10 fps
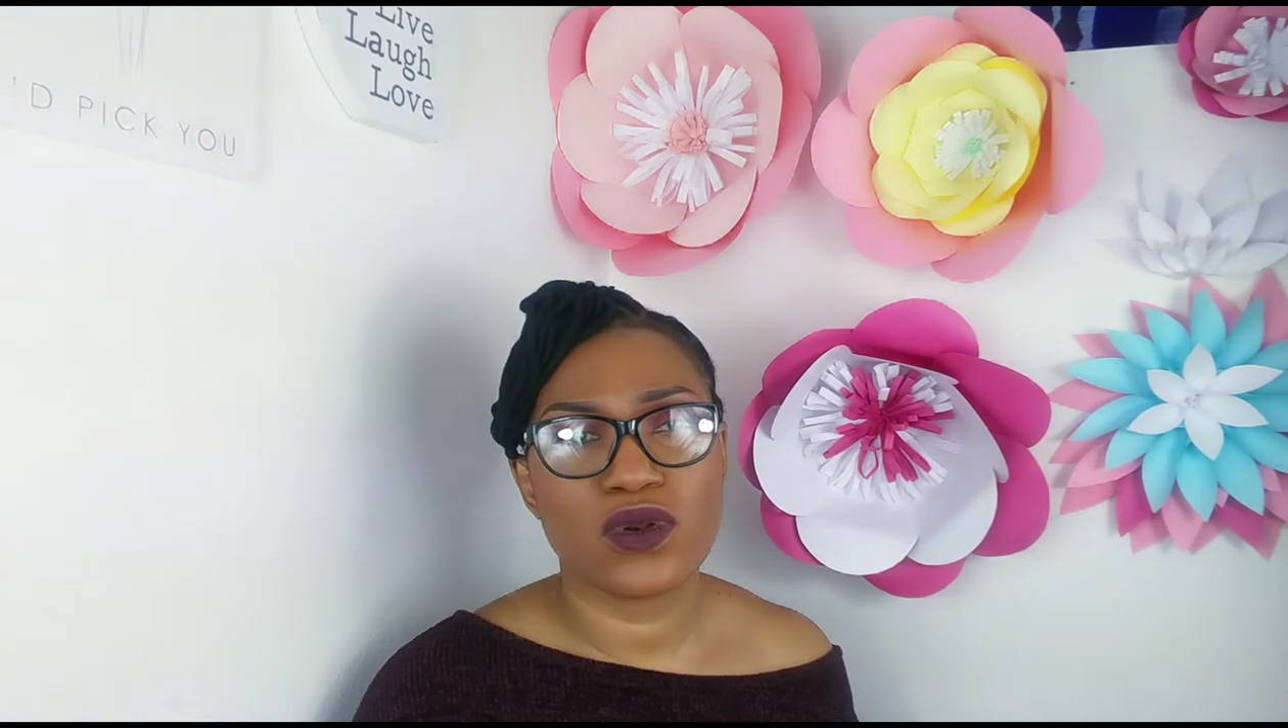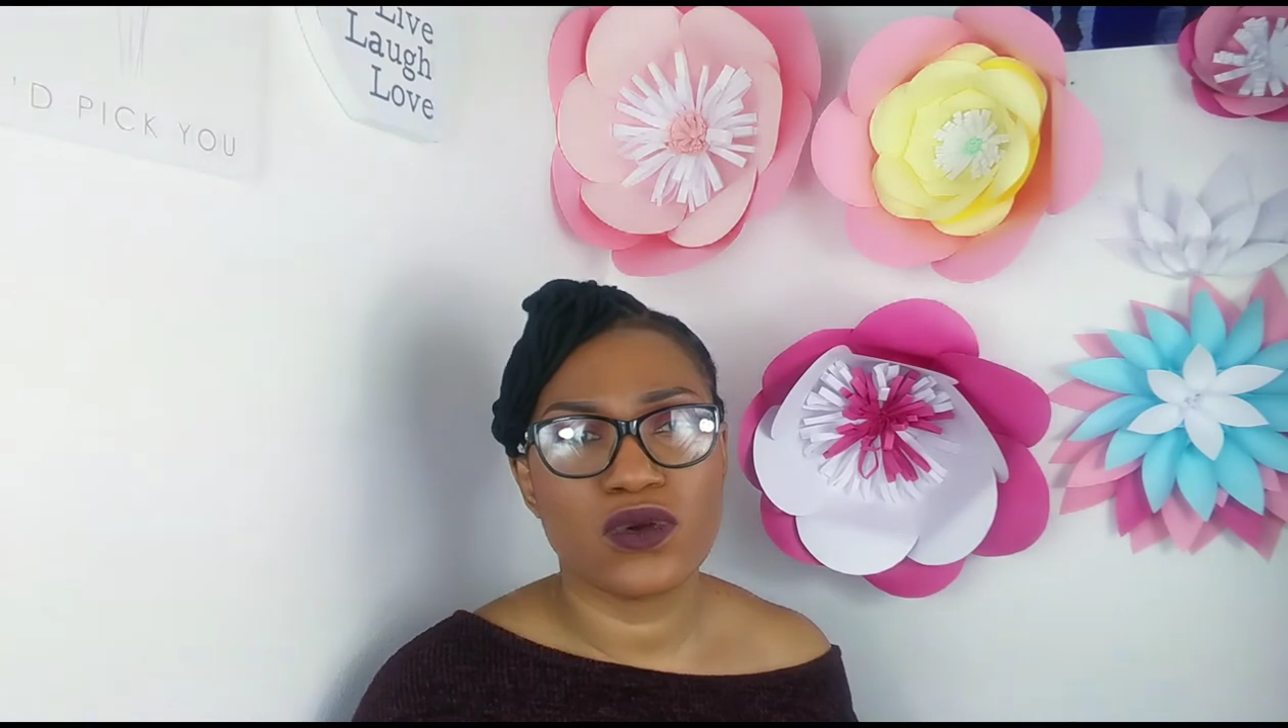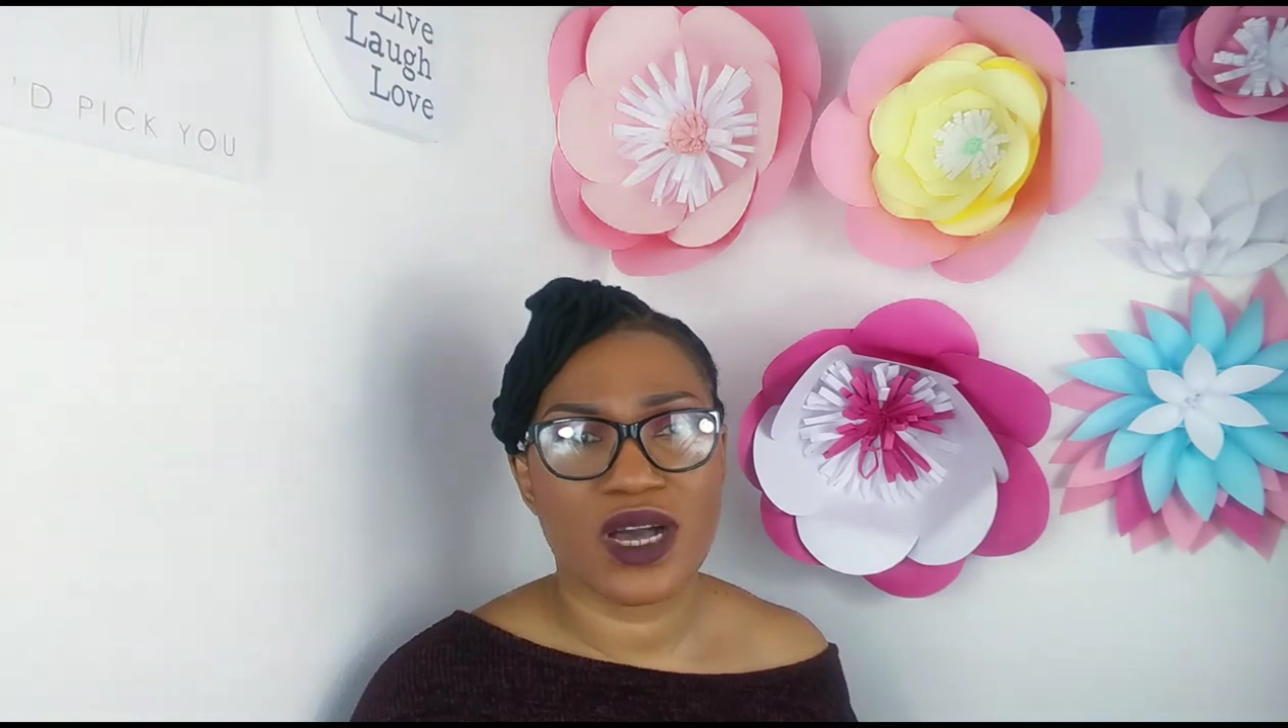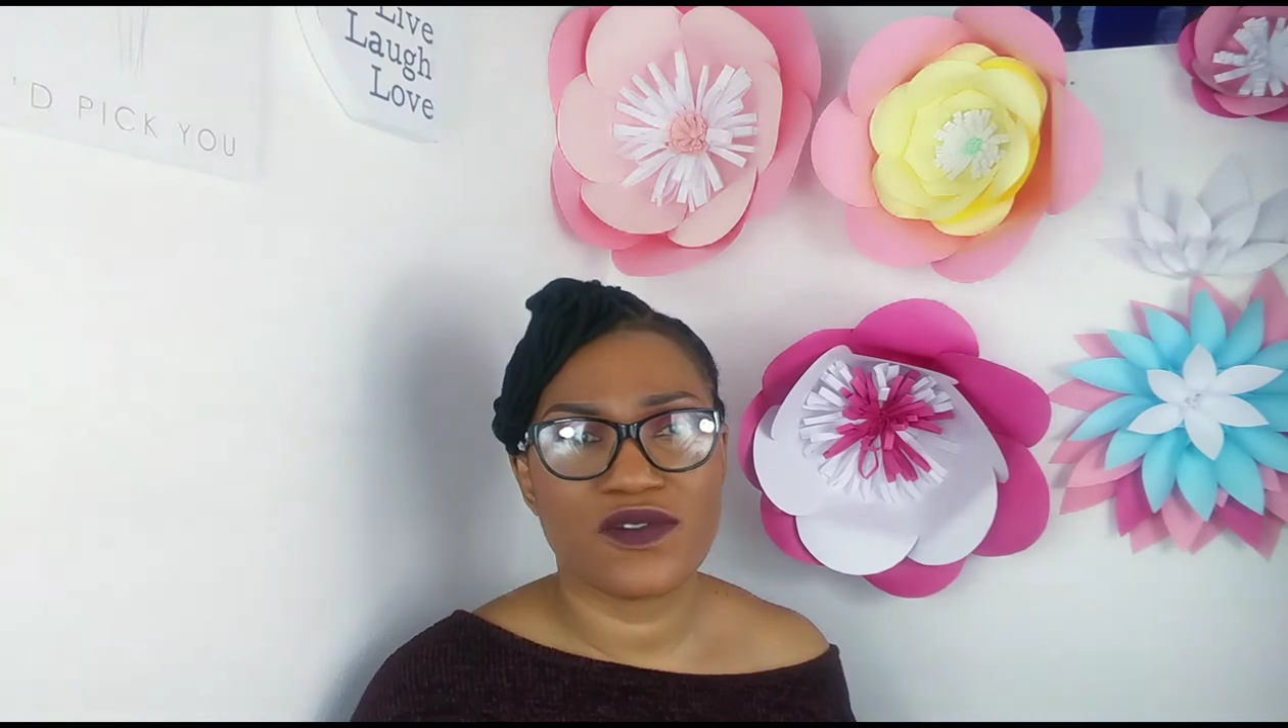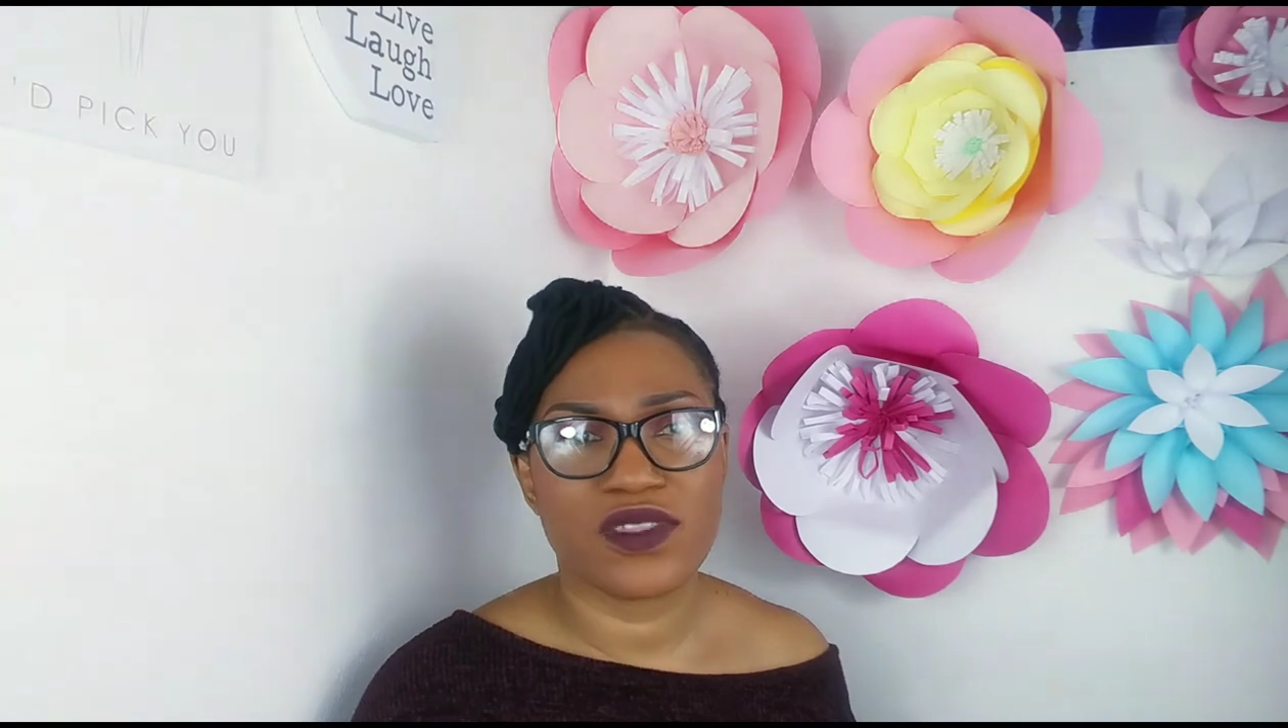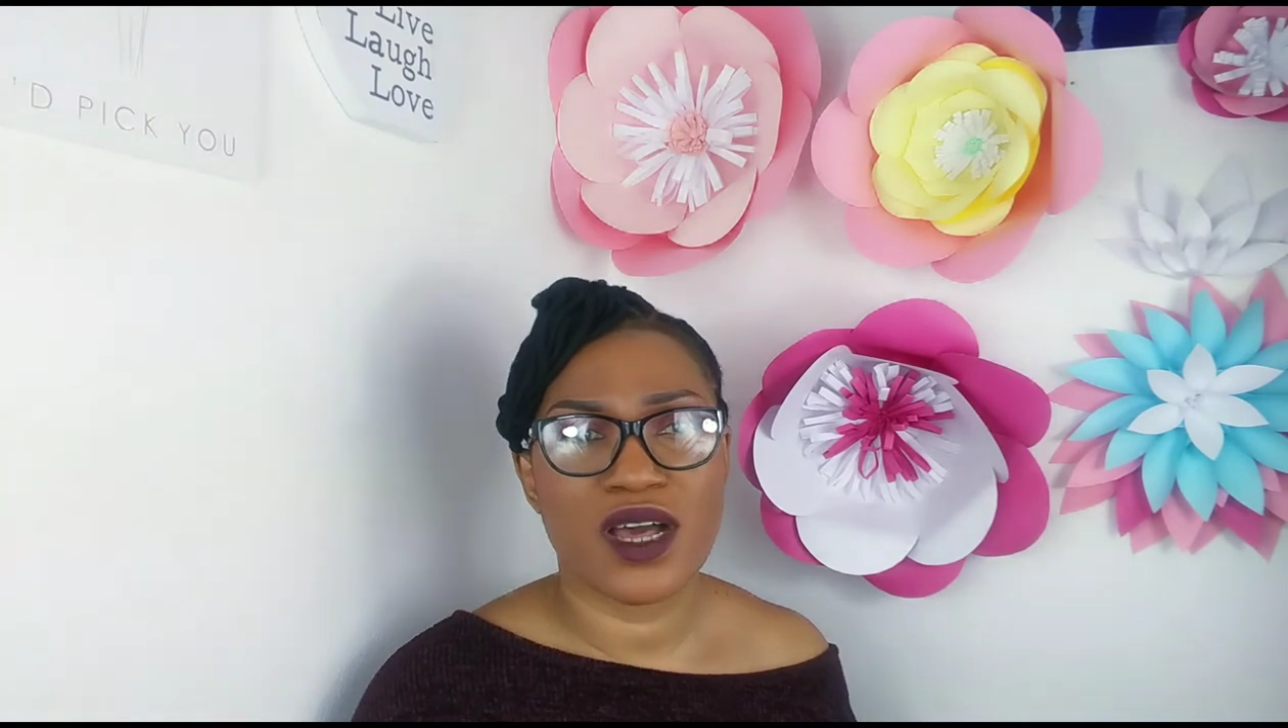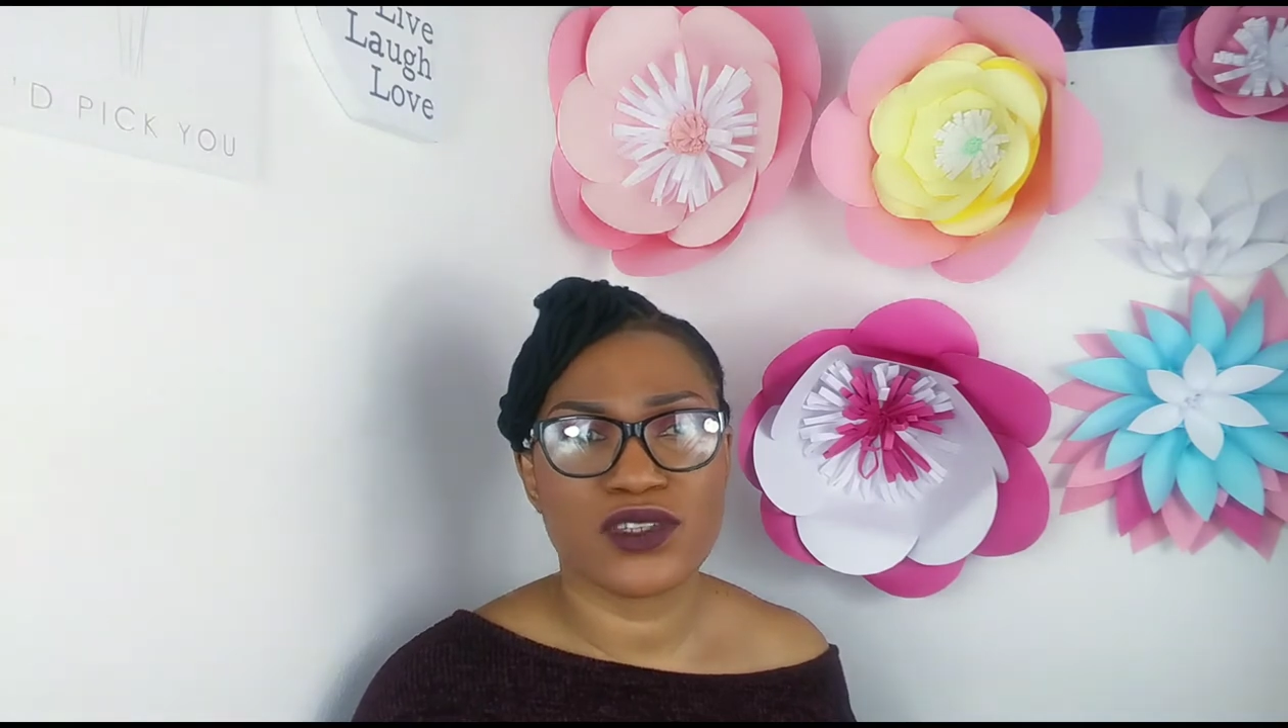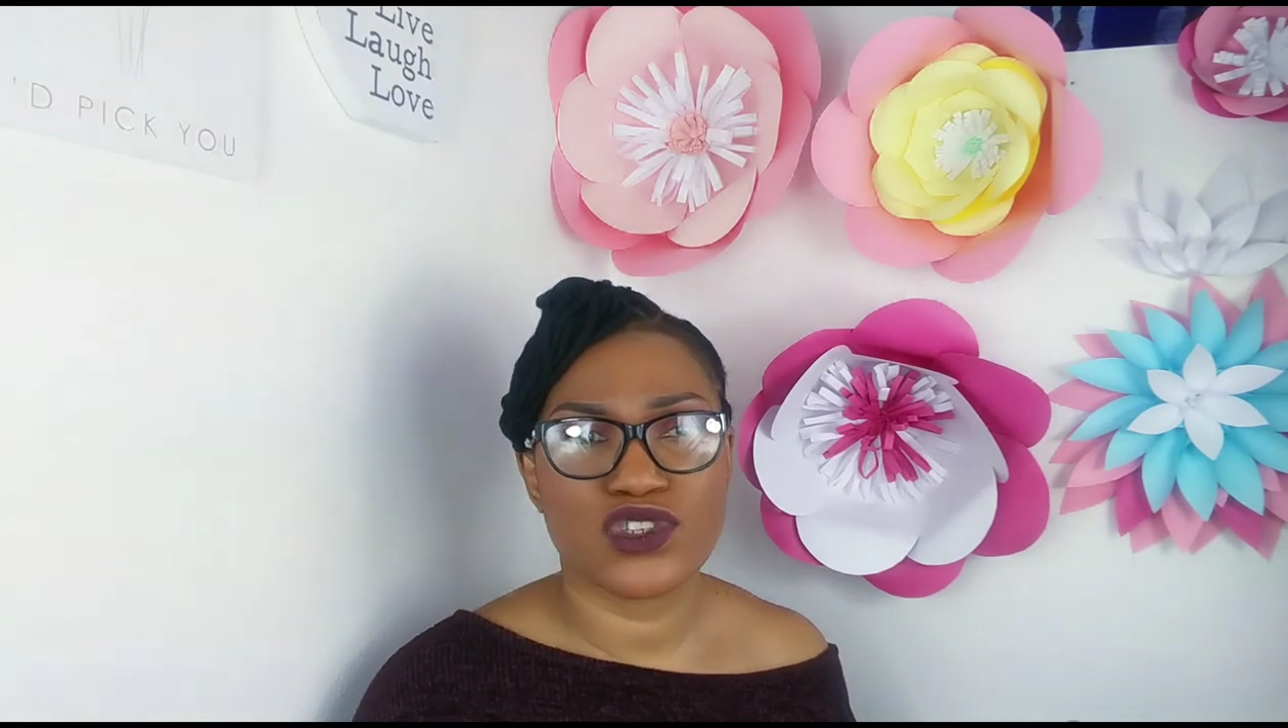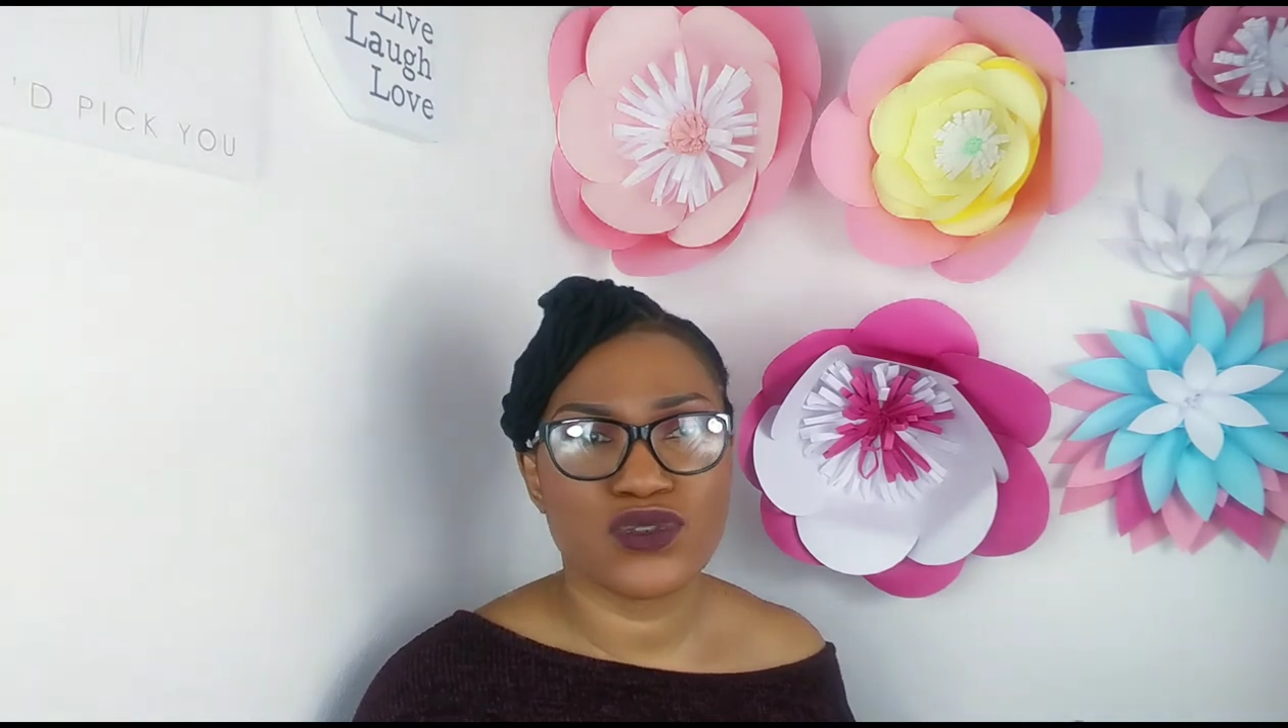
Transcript: to look after our